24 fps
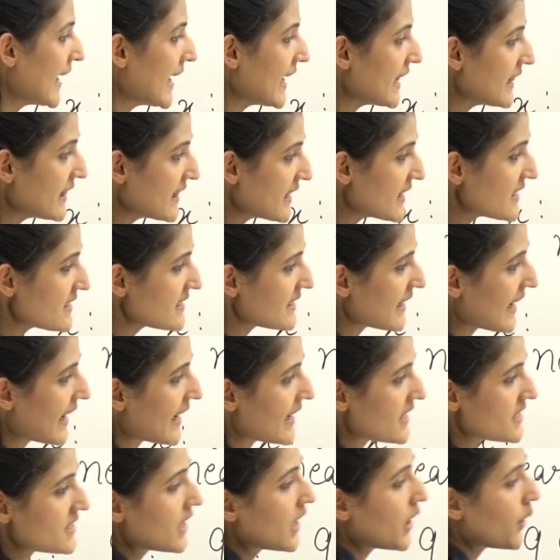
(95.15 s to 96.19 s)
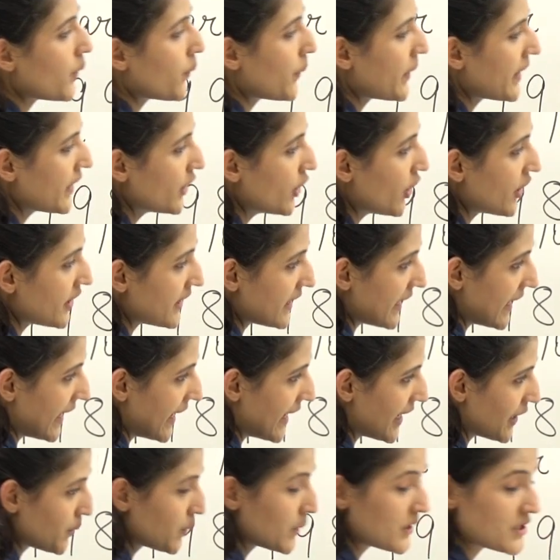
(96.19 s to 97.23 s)
In this case, we got
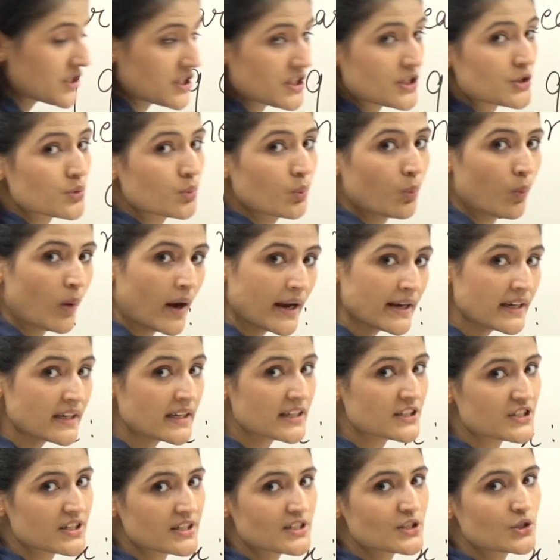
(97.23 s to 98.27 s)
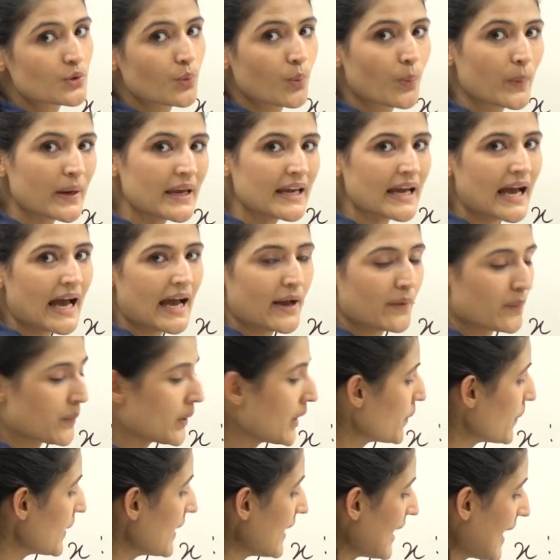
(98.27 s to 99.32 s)
8, which is one digit, so we
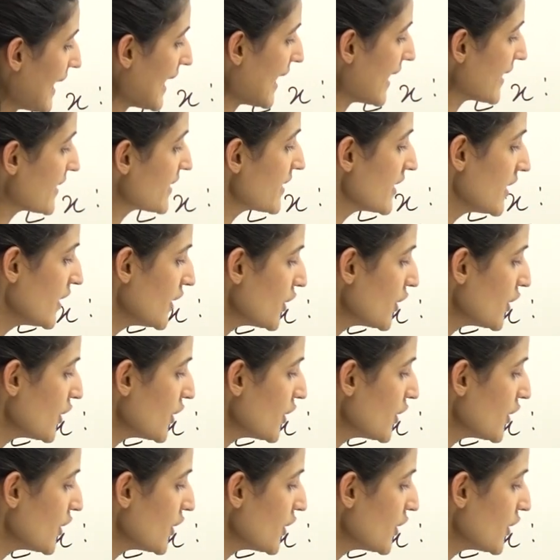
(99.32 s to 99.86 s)
will add